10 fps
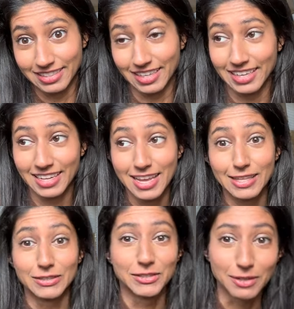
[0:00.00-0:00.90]
Like,
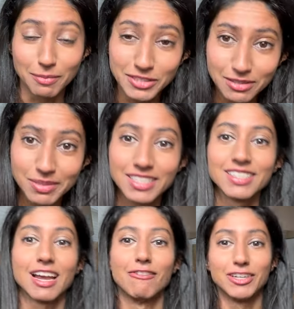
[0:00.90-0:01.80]
there's so much to be
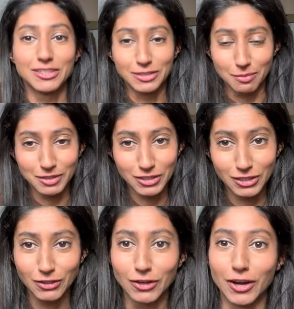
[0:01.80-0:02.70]
discovered, so much to
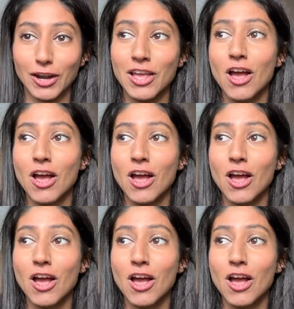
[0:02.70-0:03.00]
learn.